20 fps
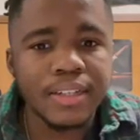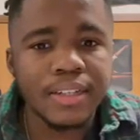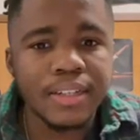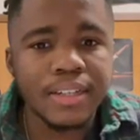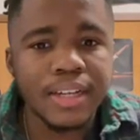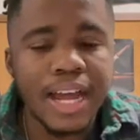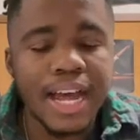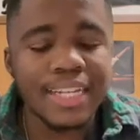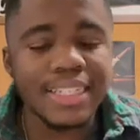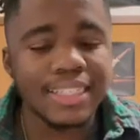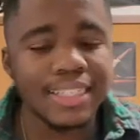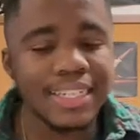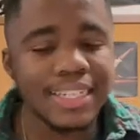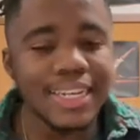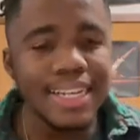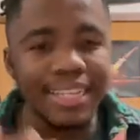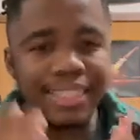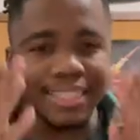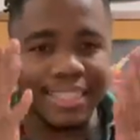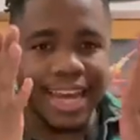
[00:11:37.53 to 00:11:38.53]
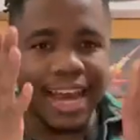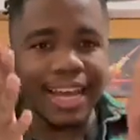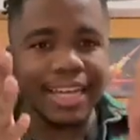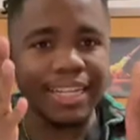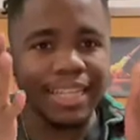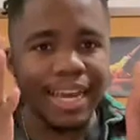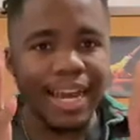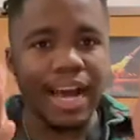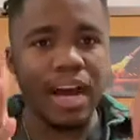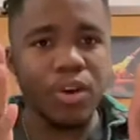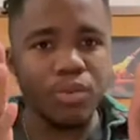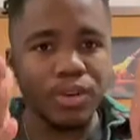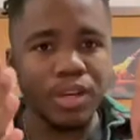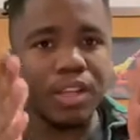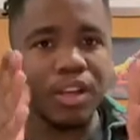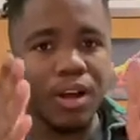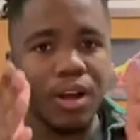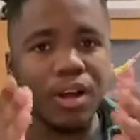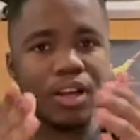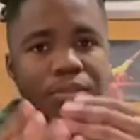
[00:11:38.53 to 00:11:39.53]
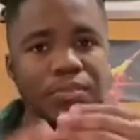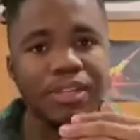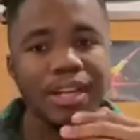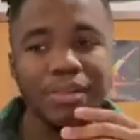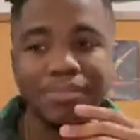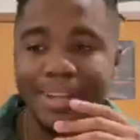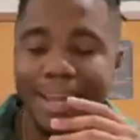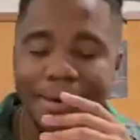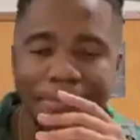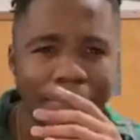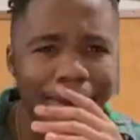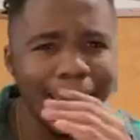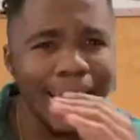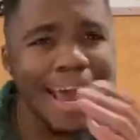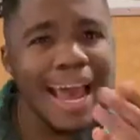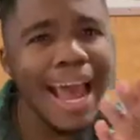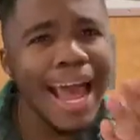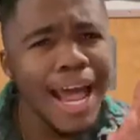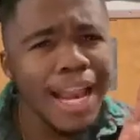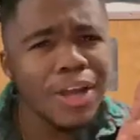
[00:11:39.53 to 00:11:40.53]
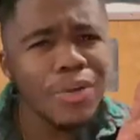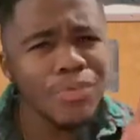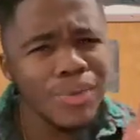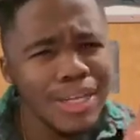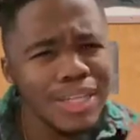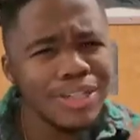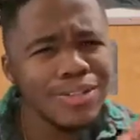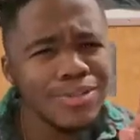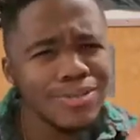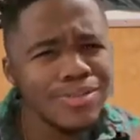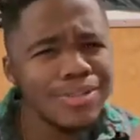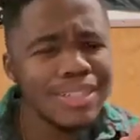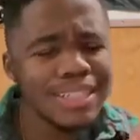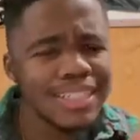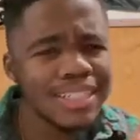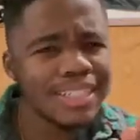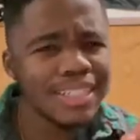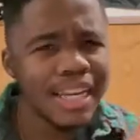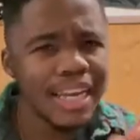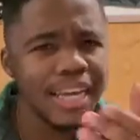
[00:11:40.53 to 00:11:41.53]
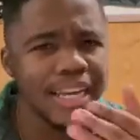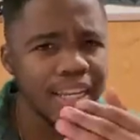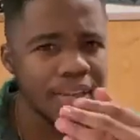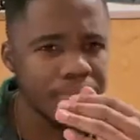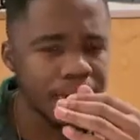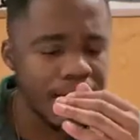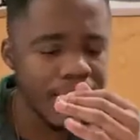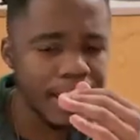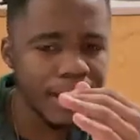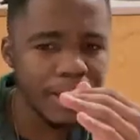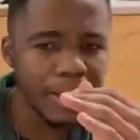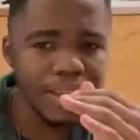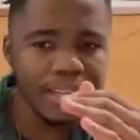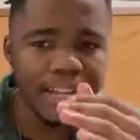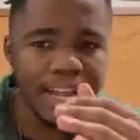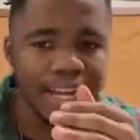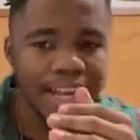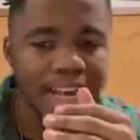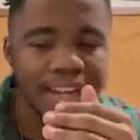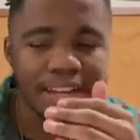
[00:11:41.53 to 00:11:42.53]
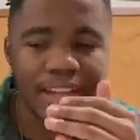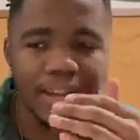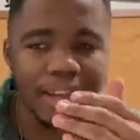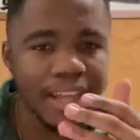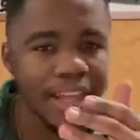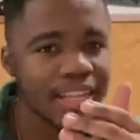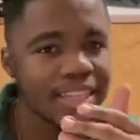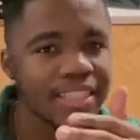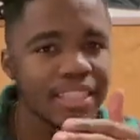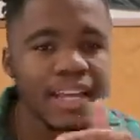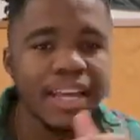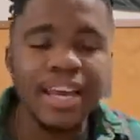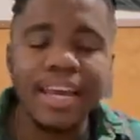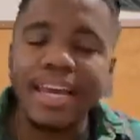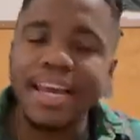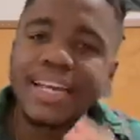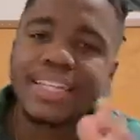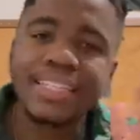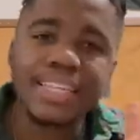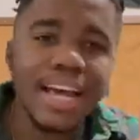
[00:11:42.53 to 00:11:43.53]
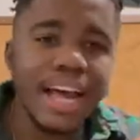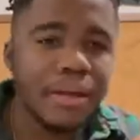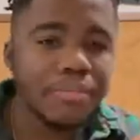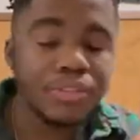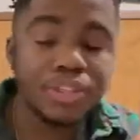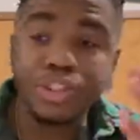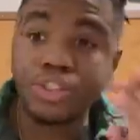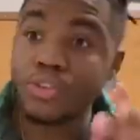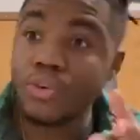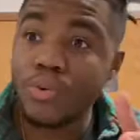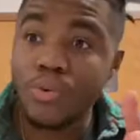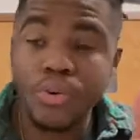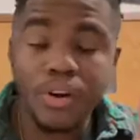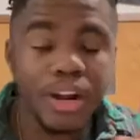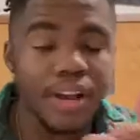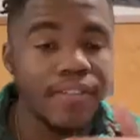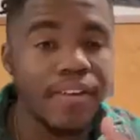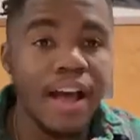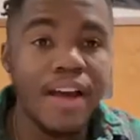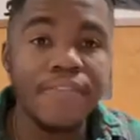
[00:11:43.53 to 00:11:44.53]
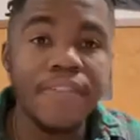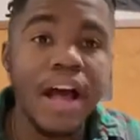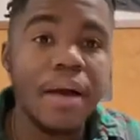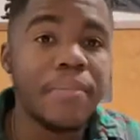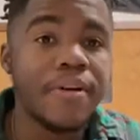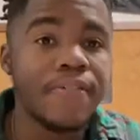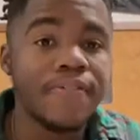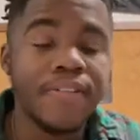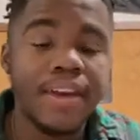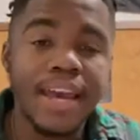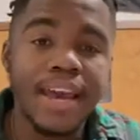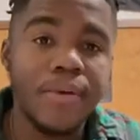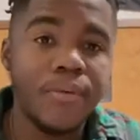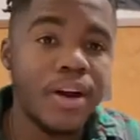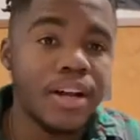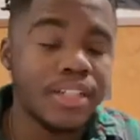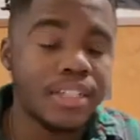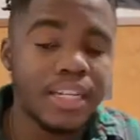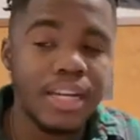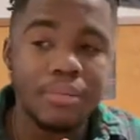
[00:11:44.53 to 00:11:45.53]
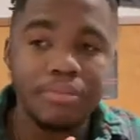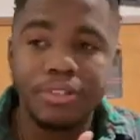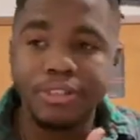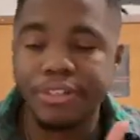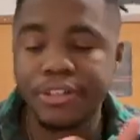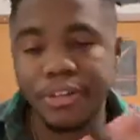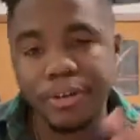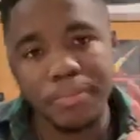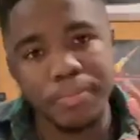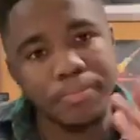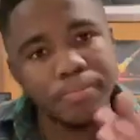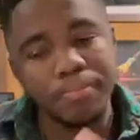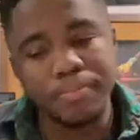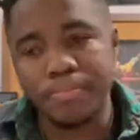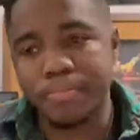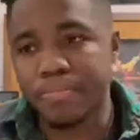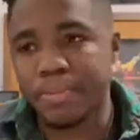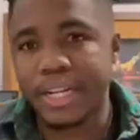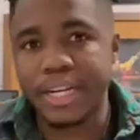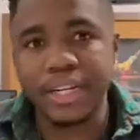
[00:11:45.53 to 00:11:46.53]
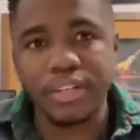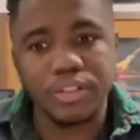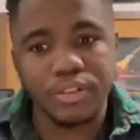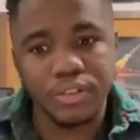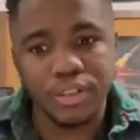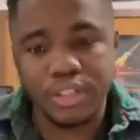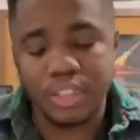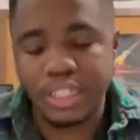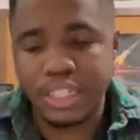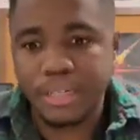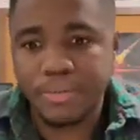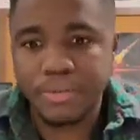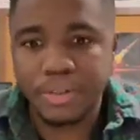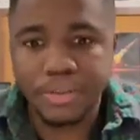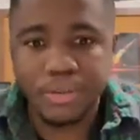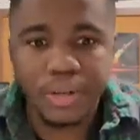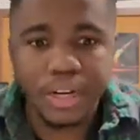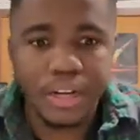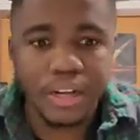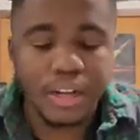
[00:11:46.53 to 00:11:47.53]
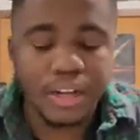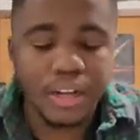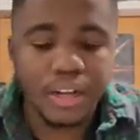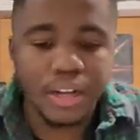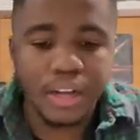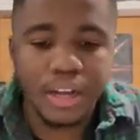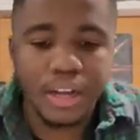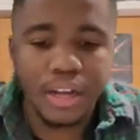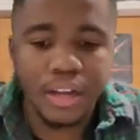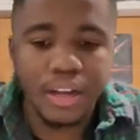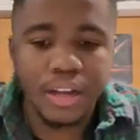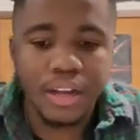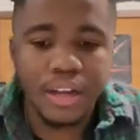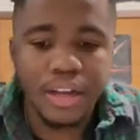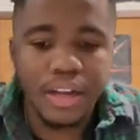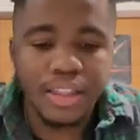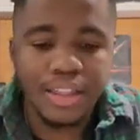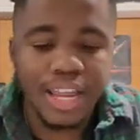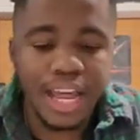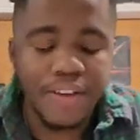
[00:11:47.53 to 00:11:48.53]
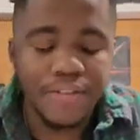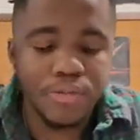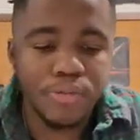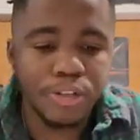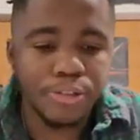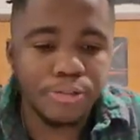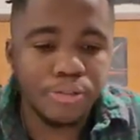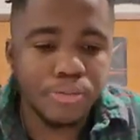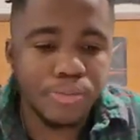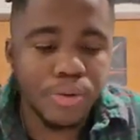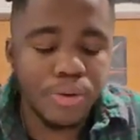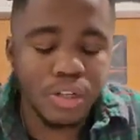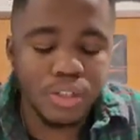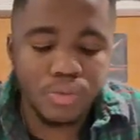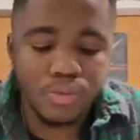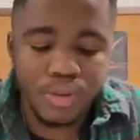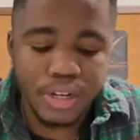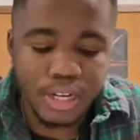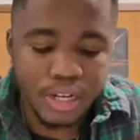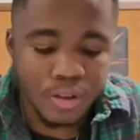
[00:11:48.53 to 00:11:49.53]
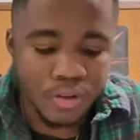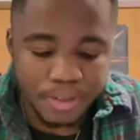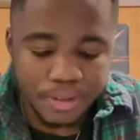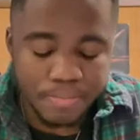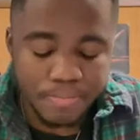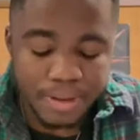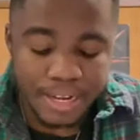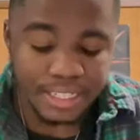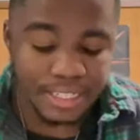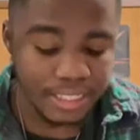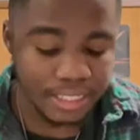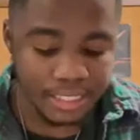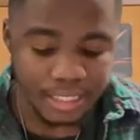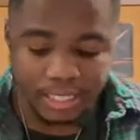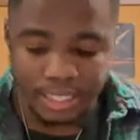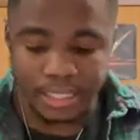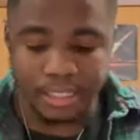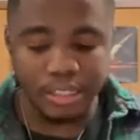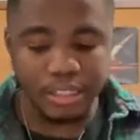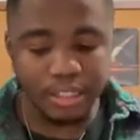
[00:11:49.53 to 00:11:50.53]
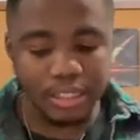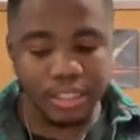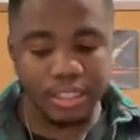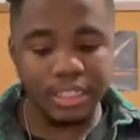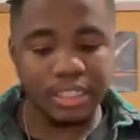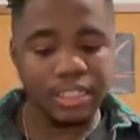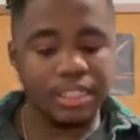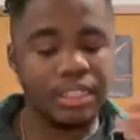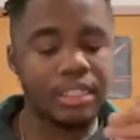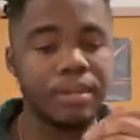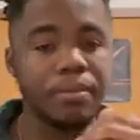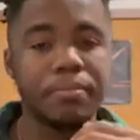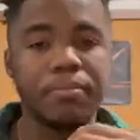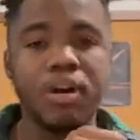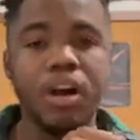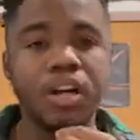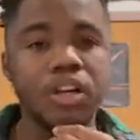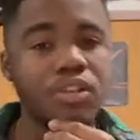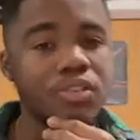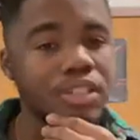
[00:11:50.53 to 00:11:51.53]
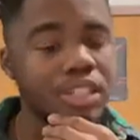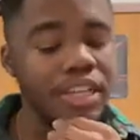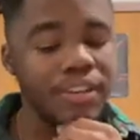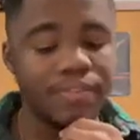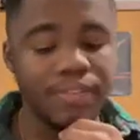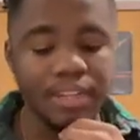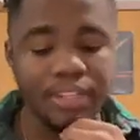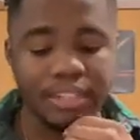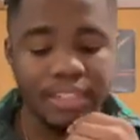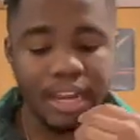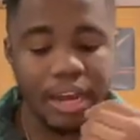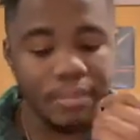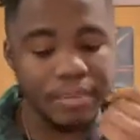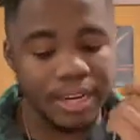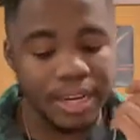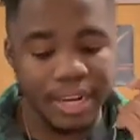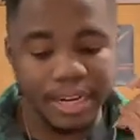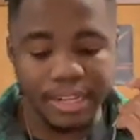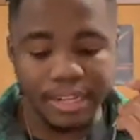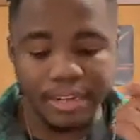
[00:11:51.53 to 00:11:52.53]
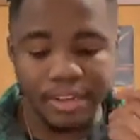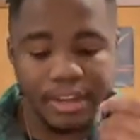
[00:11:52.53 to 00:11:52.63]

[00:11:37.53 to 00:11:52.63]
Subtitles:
I see exactly how we lost, but I'm like, man, how did we lose this game? I'm sure if I'm a fan watching, I'm sure players on the team do it that have won the Super Bowl as well. Basically, the Broncos defense dominated